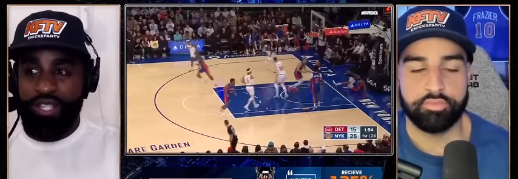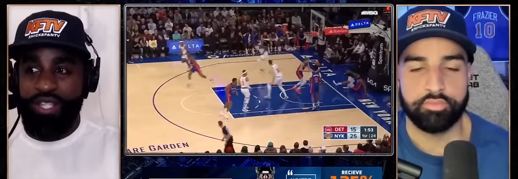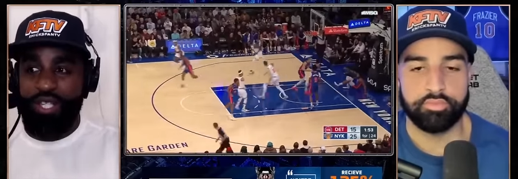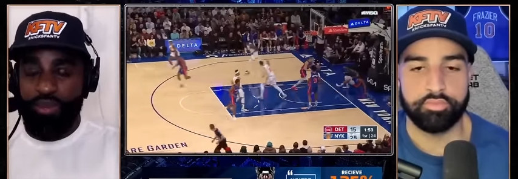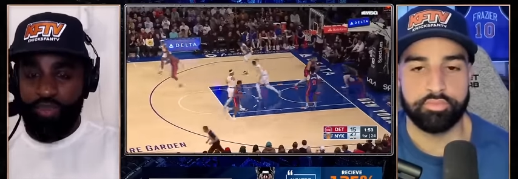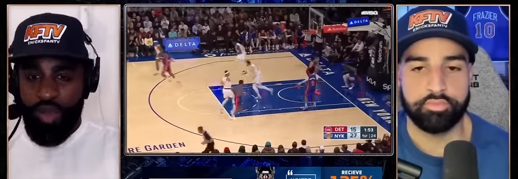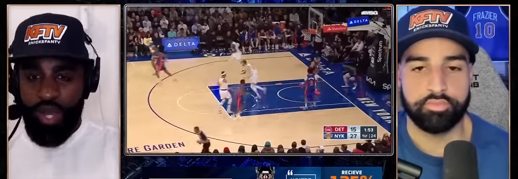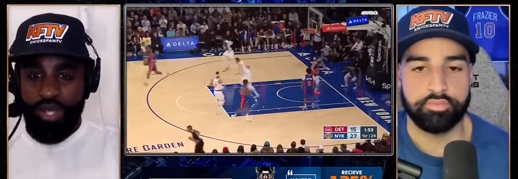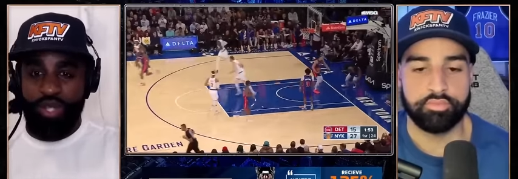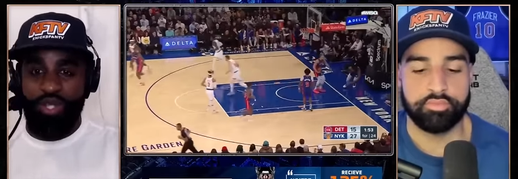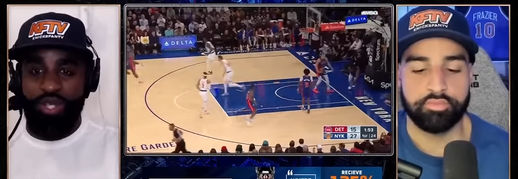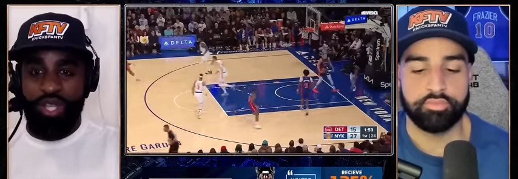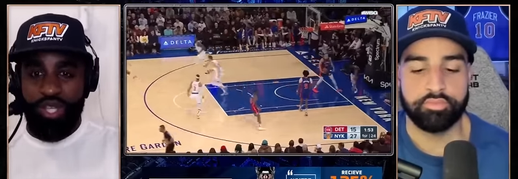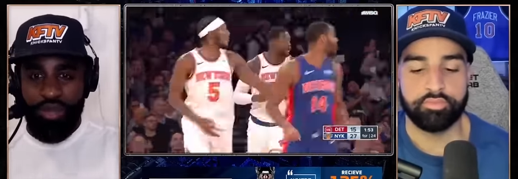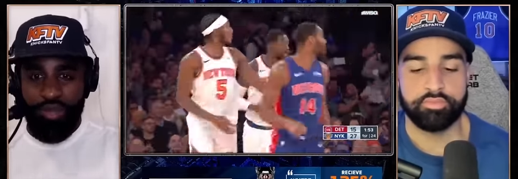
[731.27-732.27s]

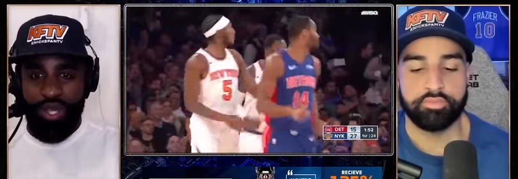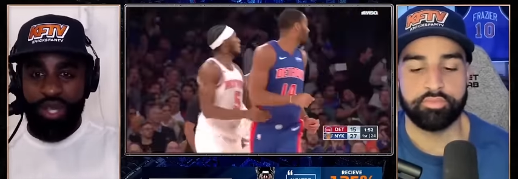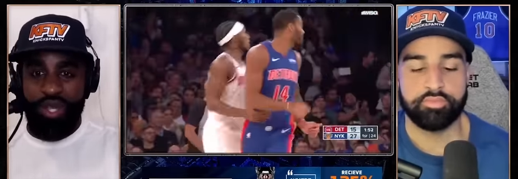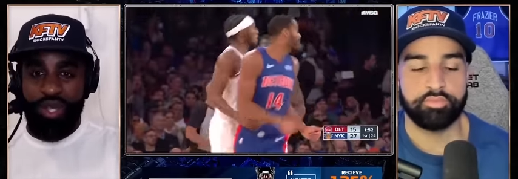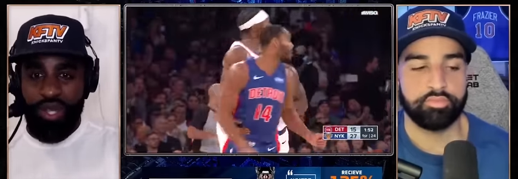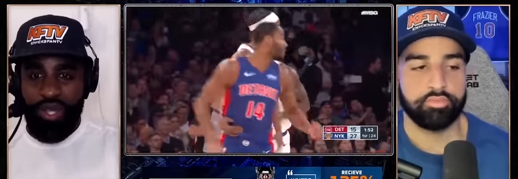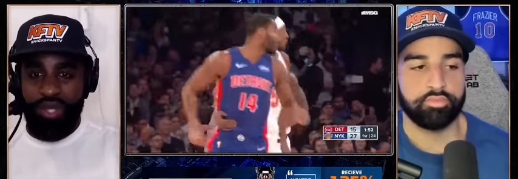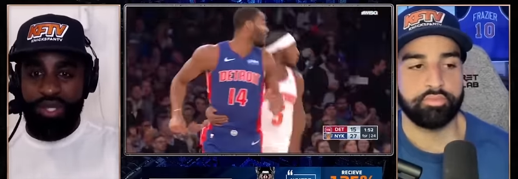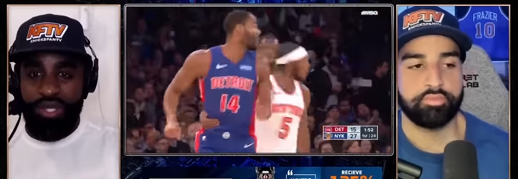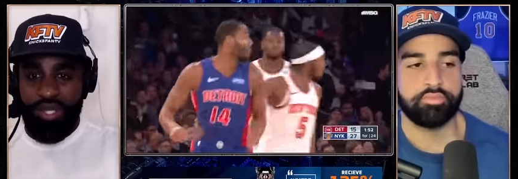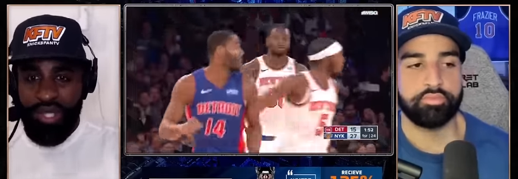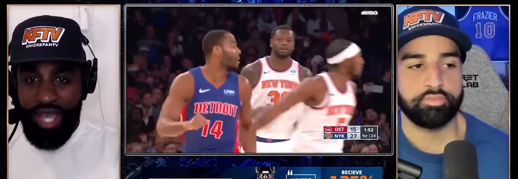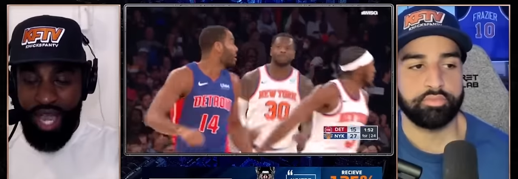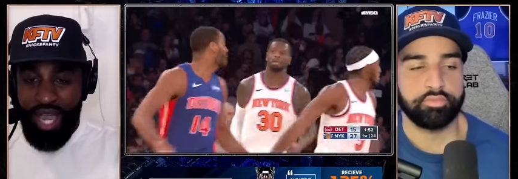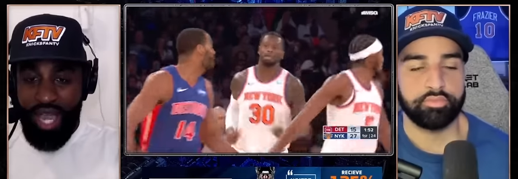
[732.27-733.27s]
Speaker 1: especially in the beginning of this
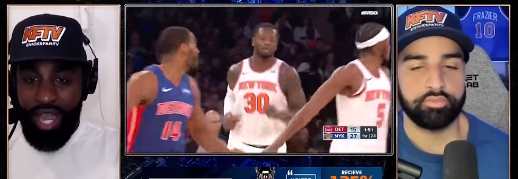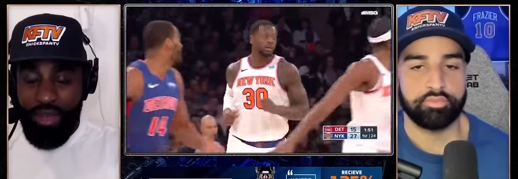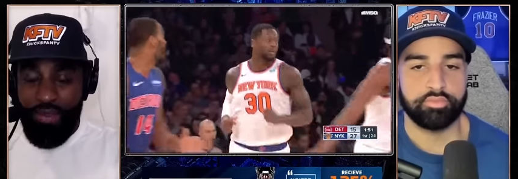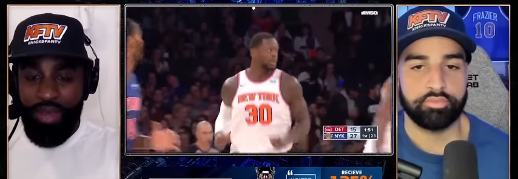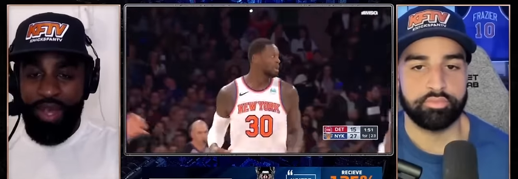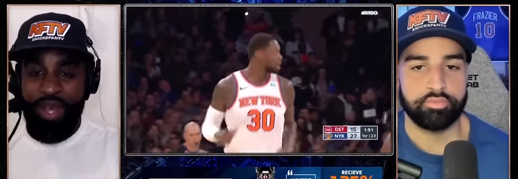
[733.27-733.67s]
game,